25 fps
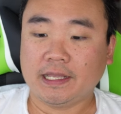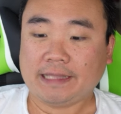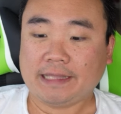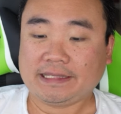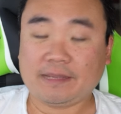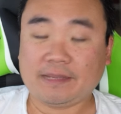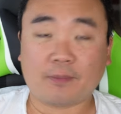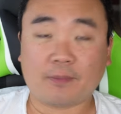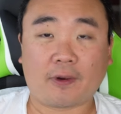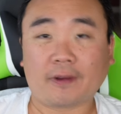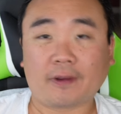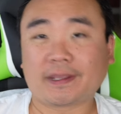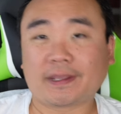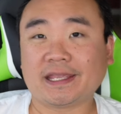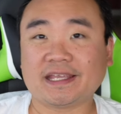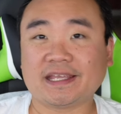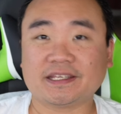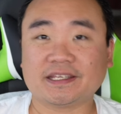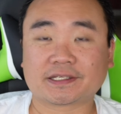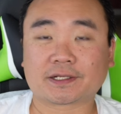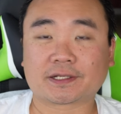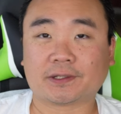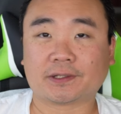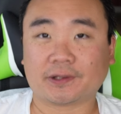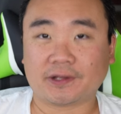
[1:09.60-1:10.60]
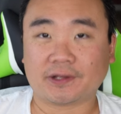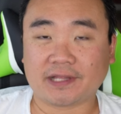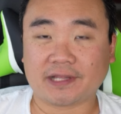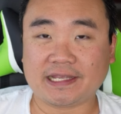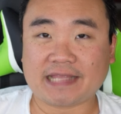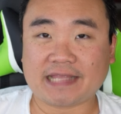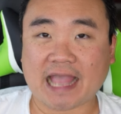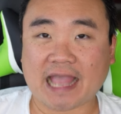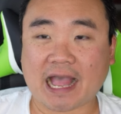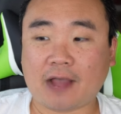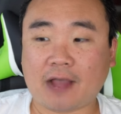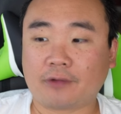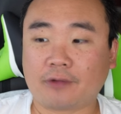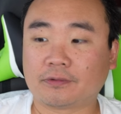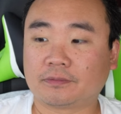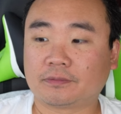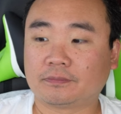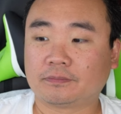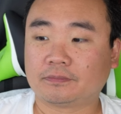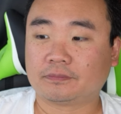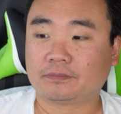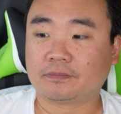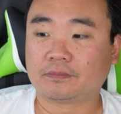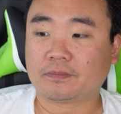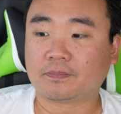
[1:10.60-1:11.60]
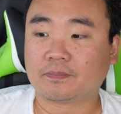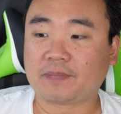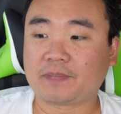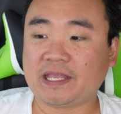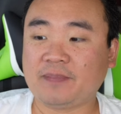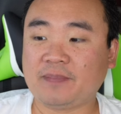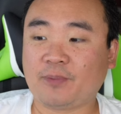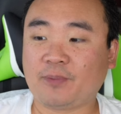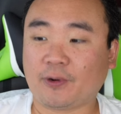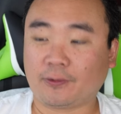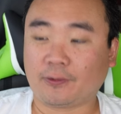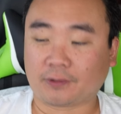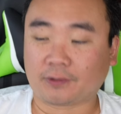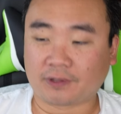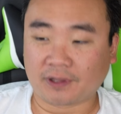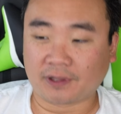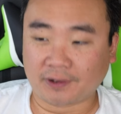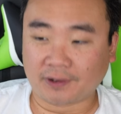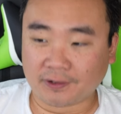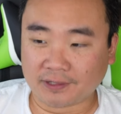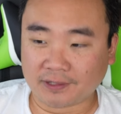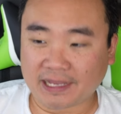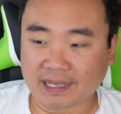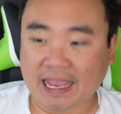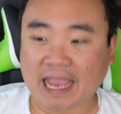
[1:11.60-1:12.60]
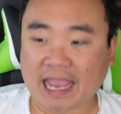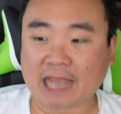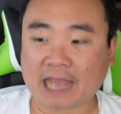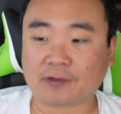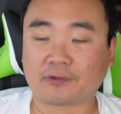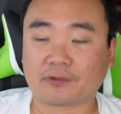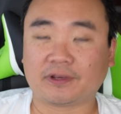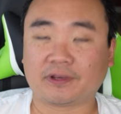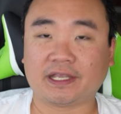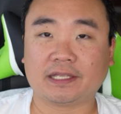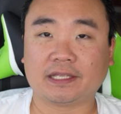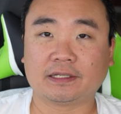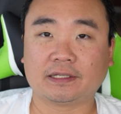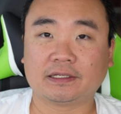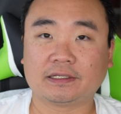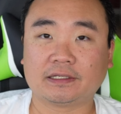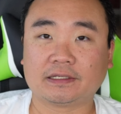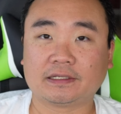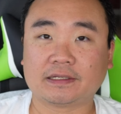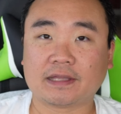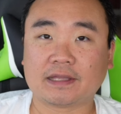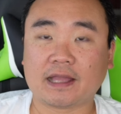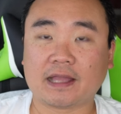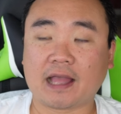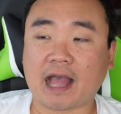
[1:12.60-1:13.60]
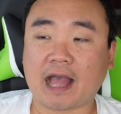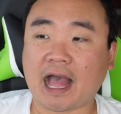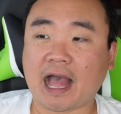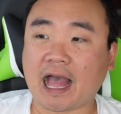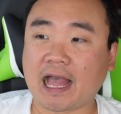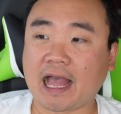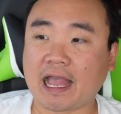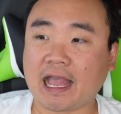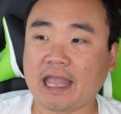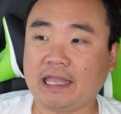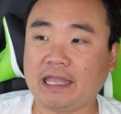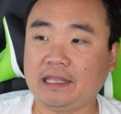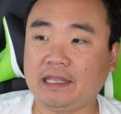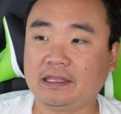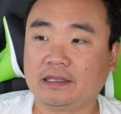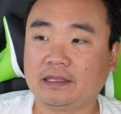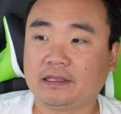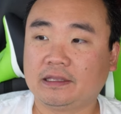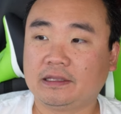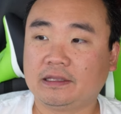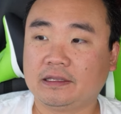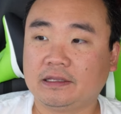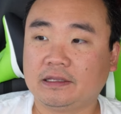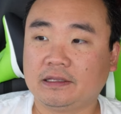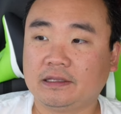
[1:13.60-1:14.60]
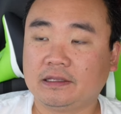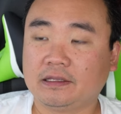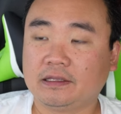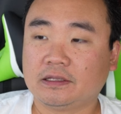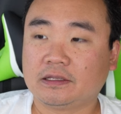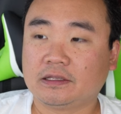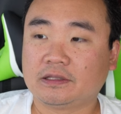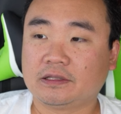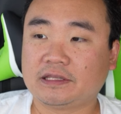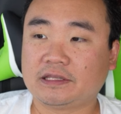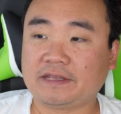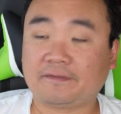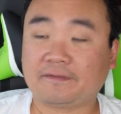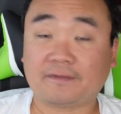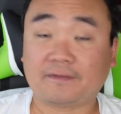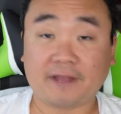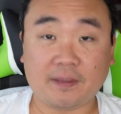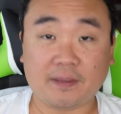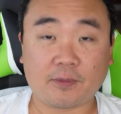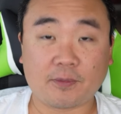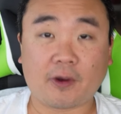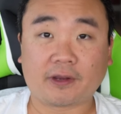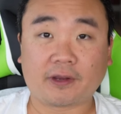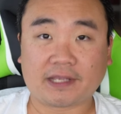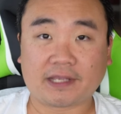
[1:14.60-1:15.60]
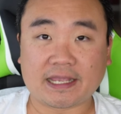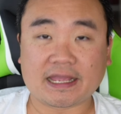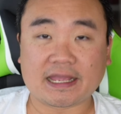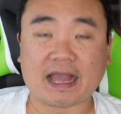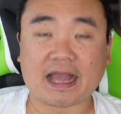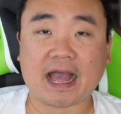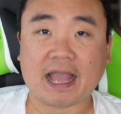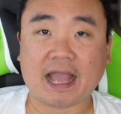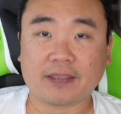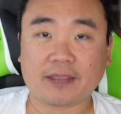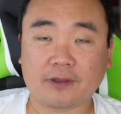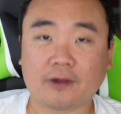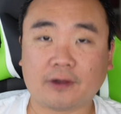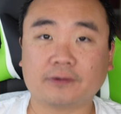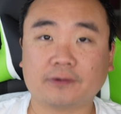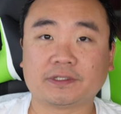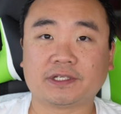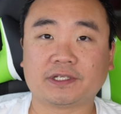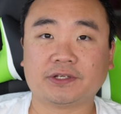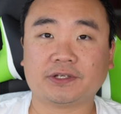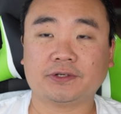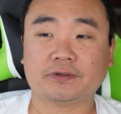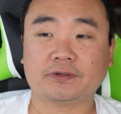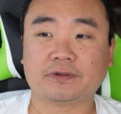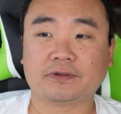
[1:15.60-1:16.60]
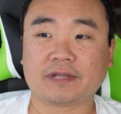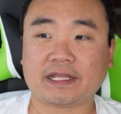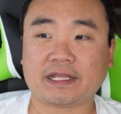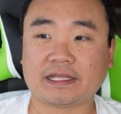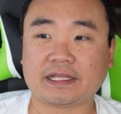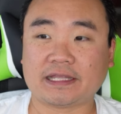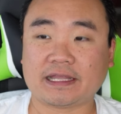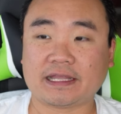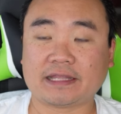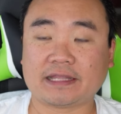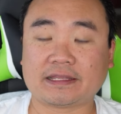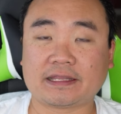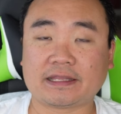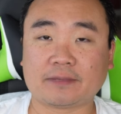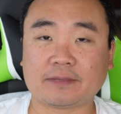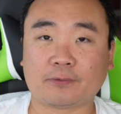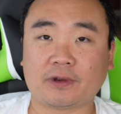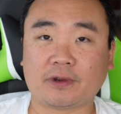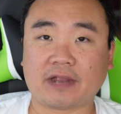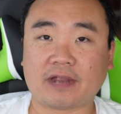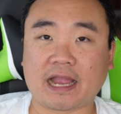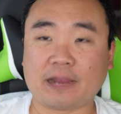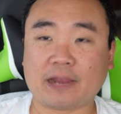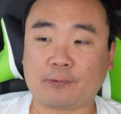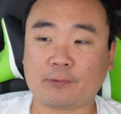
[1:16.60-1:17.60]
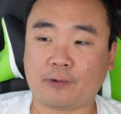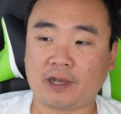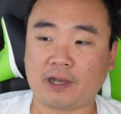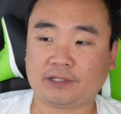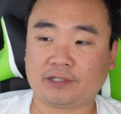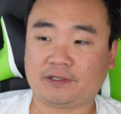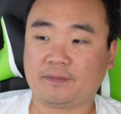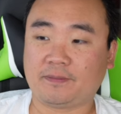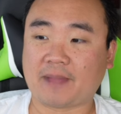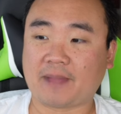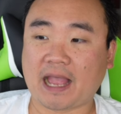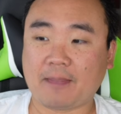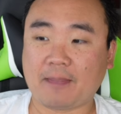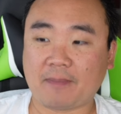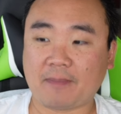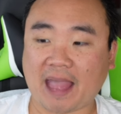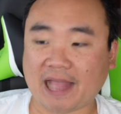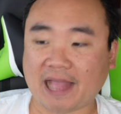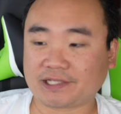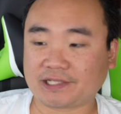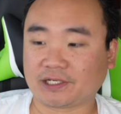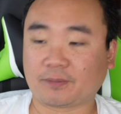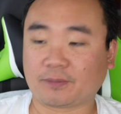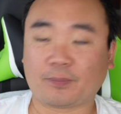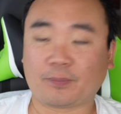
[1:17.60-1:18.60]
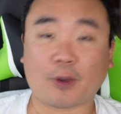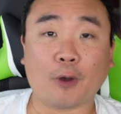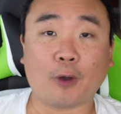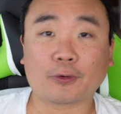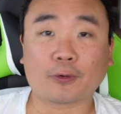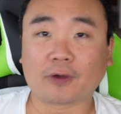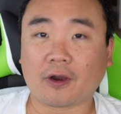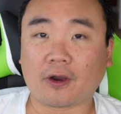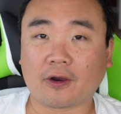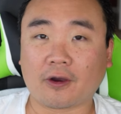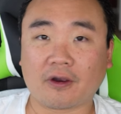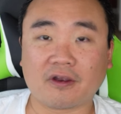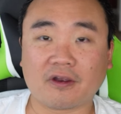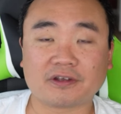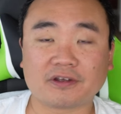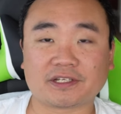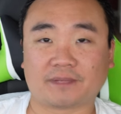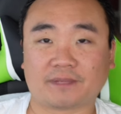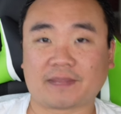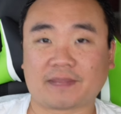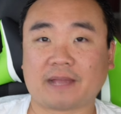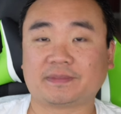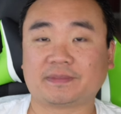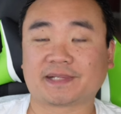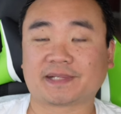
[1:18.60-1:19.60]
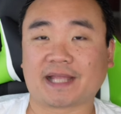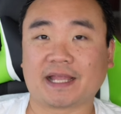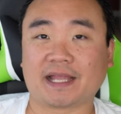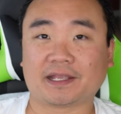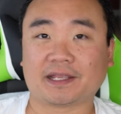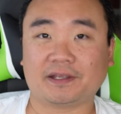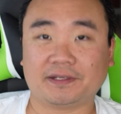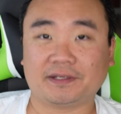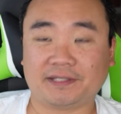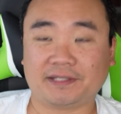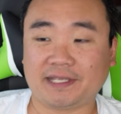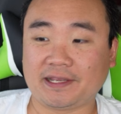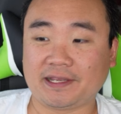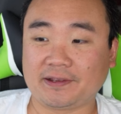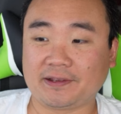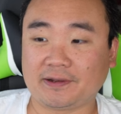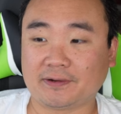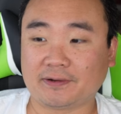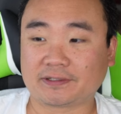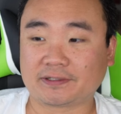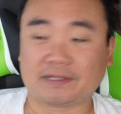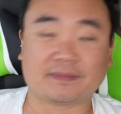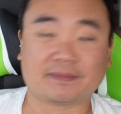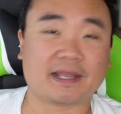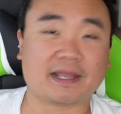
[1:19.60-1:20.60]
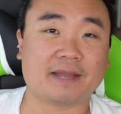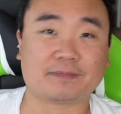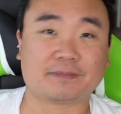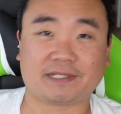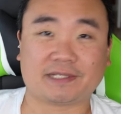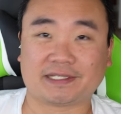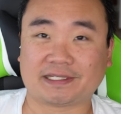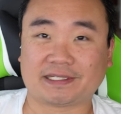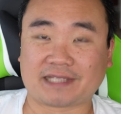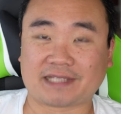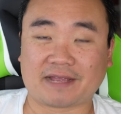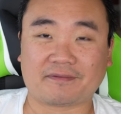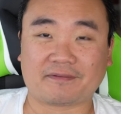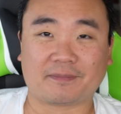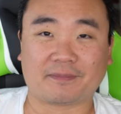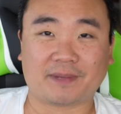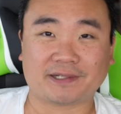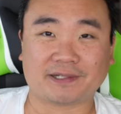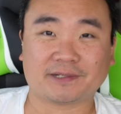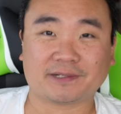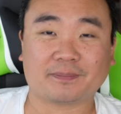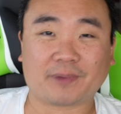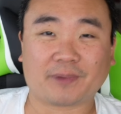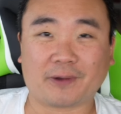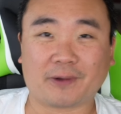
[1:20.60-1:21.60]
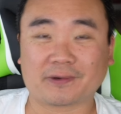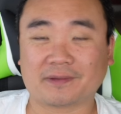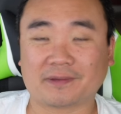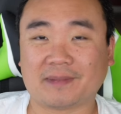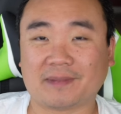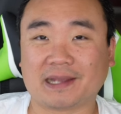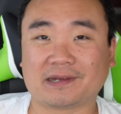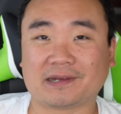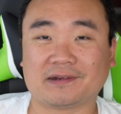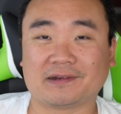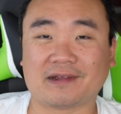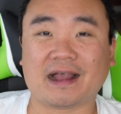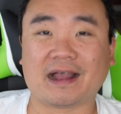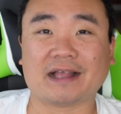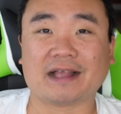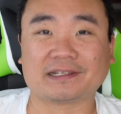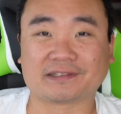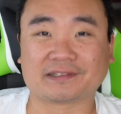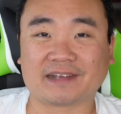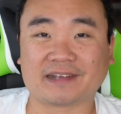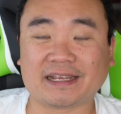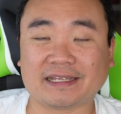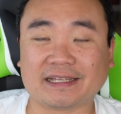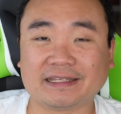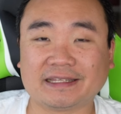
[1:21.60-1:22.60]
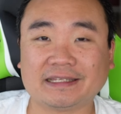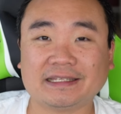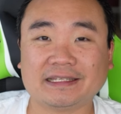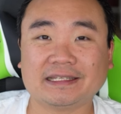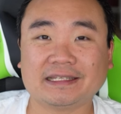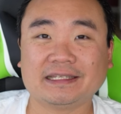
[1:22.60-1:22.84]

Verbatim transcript: The market is clearly down. People are clearly angry. I, the flea market I go to, it, where I went to buy magic bulk cards. Sometimes I got a good deal. Sometimes I just have a bunch of bulk in my garage, right?